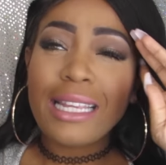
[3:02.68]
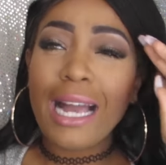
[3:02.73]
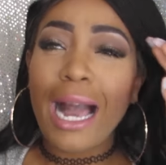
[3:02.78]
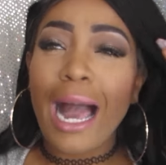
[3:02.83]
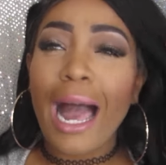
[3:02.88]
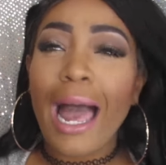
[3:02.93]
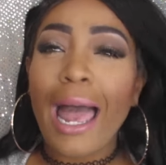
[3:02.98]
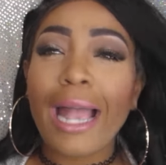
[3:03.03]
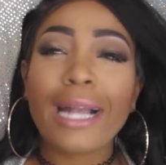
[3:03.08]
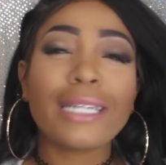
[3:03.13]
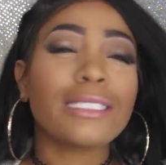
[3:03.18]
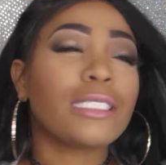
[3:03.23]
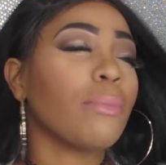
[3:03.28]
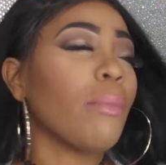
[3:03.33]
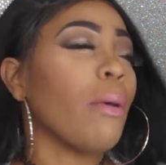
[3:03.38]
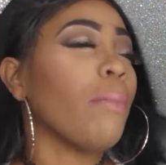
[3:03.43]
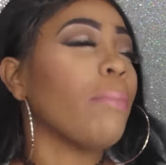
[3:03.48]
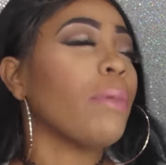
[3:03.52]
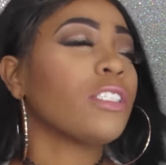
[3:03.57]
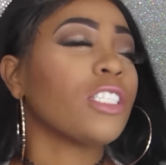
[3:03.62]
think I asked
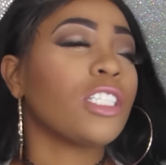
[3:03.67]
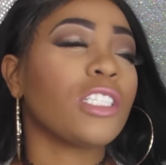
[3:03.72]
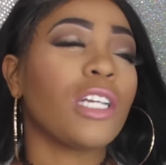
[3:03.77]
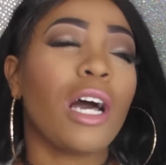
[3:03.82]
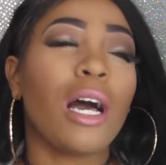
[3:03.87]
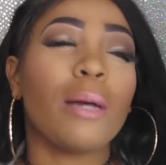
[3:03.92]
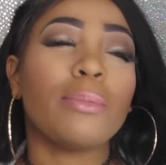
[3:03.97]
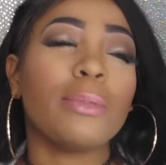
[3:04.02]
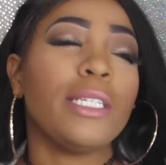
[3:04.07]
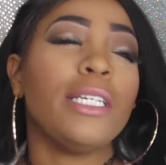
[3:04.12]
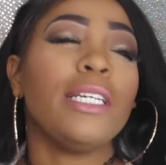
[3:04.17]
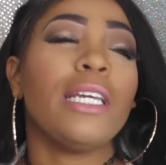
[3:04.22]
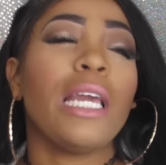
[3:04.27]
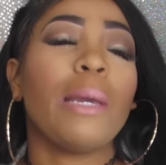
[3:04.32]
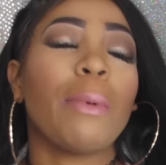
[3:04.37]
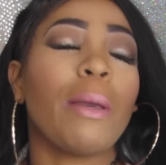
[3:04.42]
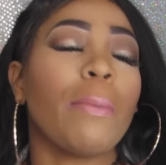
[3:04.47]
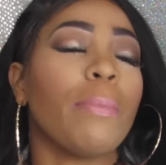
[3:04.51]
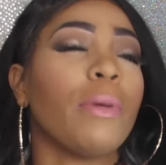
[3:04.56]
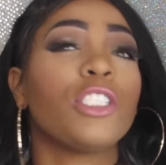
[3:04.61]
him a bunch of times and he
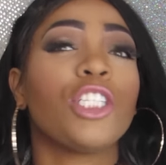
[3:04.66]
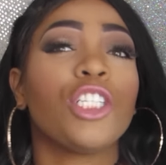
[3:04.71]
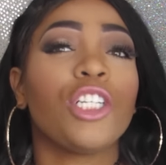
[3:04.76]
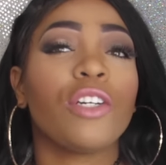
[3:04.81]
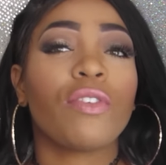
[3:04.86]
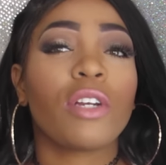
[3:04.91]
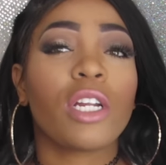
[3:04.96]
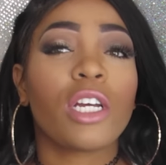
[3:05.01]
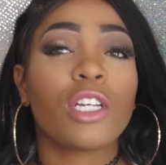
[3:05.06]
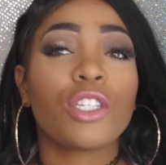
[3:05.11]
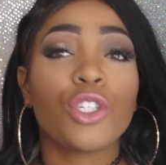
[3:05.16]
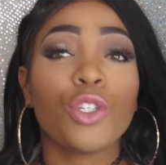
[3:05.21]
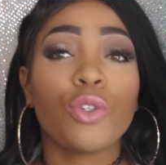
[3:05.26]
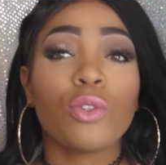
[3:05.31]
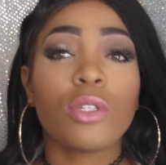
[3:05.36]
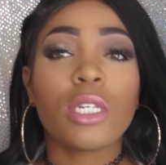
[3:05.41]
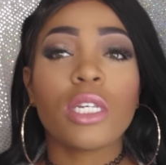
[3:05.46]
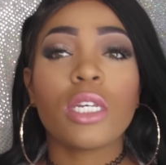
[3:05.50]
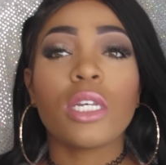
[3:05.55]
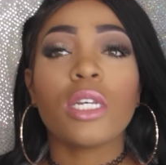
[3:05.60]
gave me a bunch of different
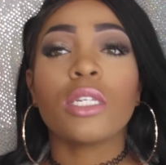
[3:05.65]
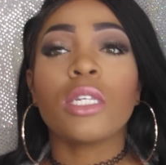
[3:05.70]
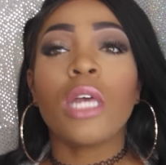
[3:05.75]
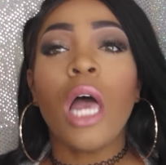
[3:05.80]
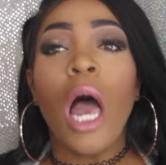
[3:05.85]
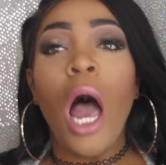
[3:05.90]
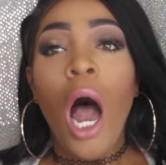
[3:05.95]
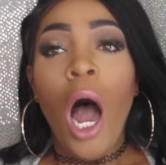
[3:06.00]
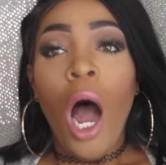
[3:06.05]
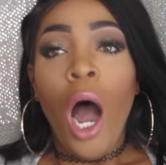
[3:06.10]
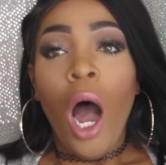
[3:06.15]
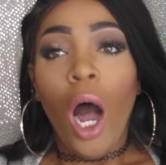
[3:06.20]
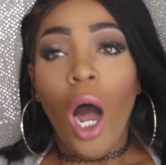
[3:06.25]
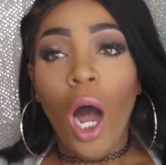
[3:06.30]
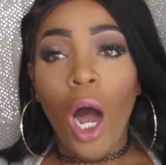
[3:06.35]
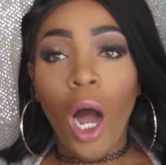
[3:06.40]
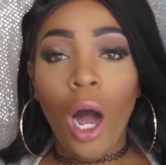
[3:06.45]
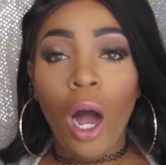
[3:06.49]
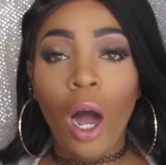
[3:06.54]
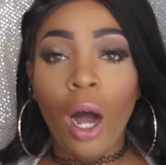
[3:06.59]
excuses.
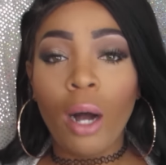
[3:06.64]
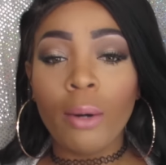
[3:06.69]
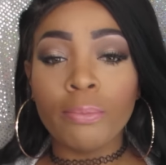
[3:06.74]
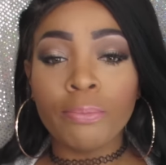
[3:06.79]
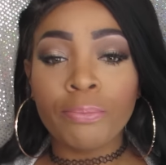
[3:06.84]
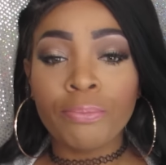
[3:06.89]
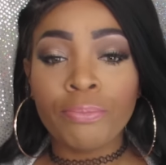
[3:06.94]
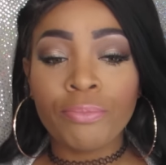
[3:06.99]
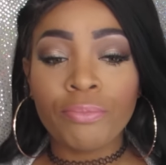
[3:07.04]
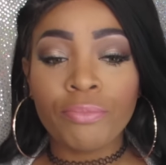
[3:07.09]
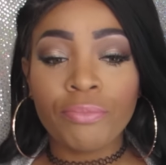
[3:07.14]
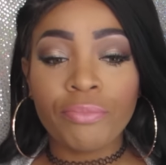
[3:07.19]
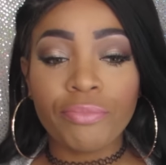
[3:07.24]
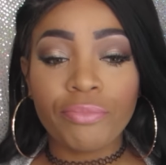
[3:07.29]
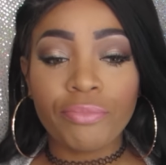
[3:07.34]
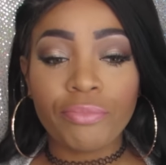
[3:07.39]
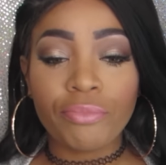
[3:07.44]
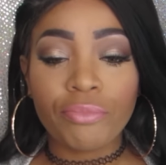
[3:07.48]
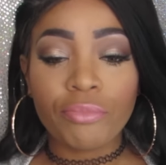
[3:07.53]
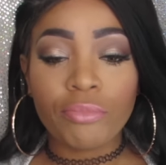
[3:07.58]
But
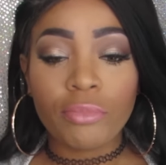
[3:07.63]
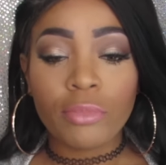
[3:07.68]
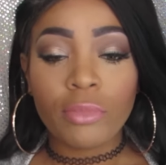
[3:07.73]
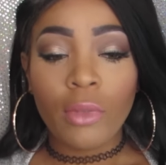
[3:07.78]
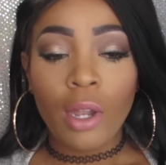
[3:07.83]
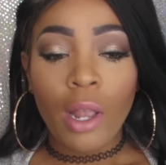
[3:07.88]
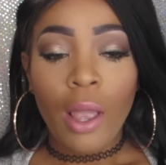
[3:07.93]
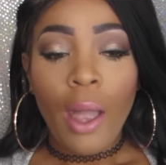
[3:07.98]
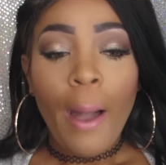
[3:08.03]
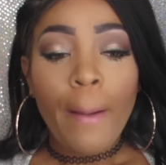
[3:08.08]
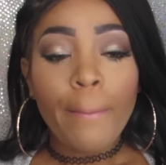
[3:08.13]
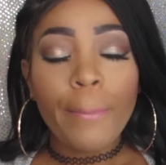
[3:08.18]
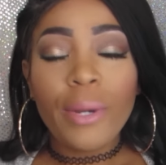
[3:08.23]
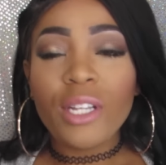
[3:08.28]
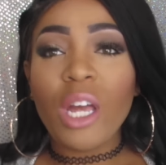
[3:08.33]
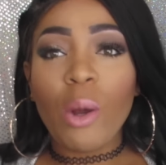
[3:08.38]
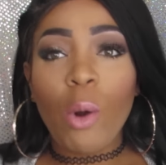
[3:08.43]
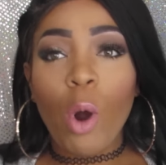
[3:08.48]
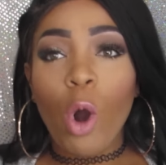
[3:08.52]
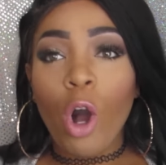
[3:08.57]

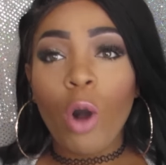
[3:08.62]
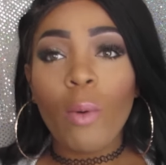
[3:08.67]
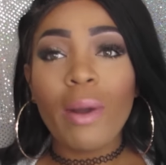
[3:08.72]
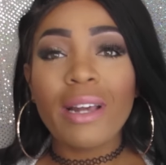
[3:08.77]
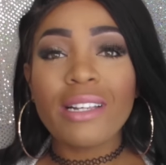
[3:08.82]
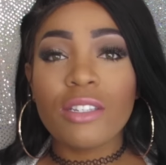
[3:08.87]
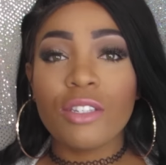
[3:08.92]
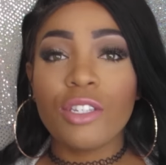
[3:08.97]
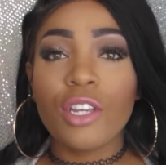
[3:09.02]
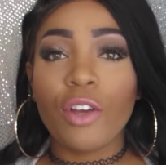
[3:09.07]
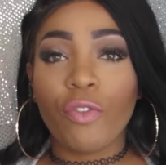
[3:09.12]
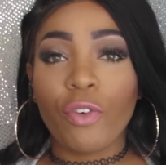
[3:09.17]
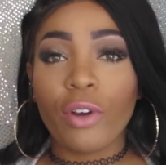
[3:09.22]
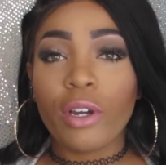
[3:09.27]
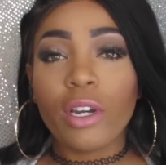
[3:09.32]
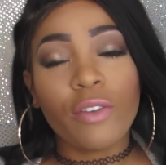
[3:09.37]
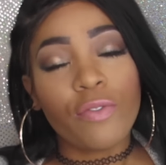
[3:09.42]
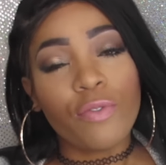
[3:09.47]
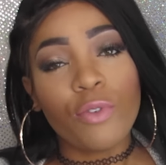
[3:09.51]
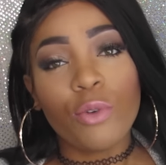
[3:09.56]
they were always
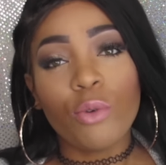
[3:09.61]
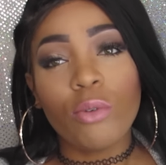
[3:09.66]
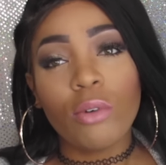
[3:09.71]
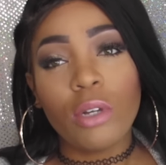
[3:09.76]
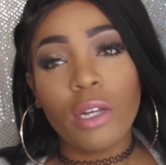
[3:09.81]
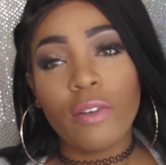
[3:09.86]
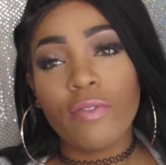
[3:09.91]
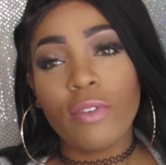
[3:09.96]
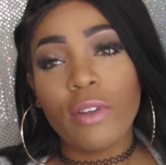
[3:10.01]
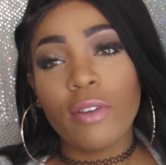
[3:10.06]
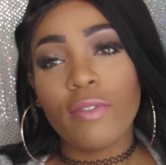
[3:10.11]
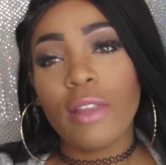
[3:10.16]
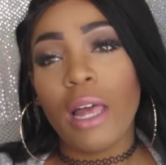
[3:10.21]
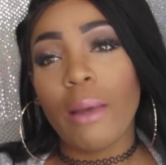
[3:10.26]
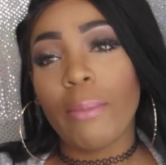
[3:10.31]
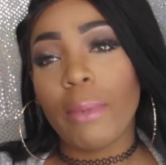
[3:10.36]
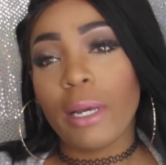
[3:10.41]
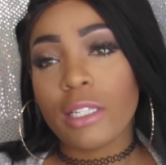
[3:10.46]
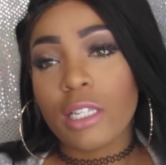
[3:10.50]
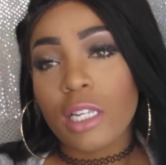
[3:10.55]
different, if
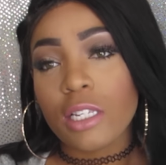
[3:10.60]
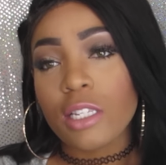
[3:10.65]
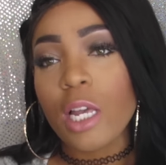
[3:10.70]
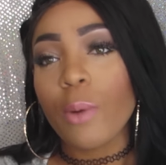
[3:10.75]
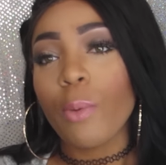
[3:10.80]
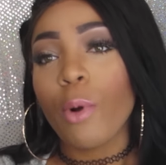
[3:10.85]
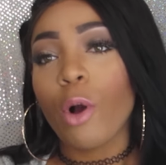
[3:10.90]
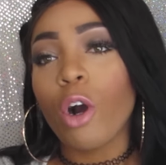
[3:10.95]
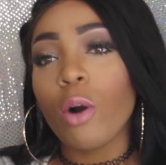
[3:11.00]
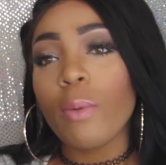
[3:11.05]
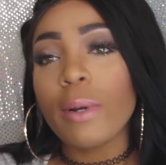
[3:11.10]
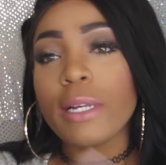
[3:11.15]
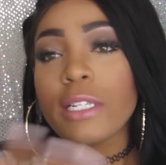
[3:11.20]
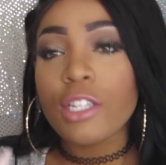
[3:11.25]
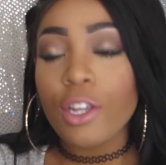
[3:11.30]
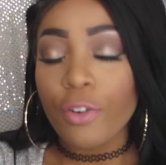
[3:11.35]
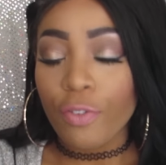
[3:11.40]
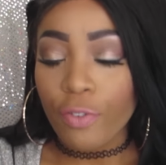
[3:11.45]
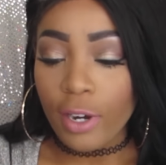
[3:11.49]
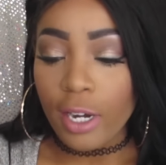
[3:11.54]
that makes sense. They were always
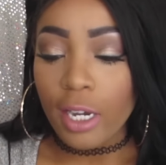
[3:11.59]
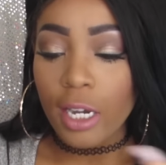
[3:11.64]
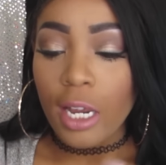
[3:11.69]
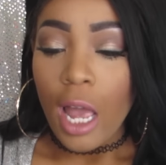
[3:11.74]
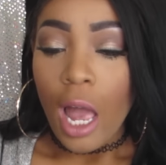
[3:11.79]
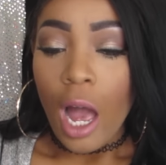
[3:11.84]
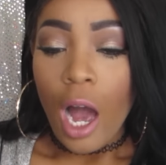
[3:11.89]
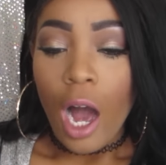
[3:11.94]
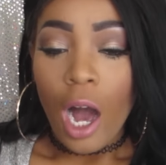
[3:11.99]
different.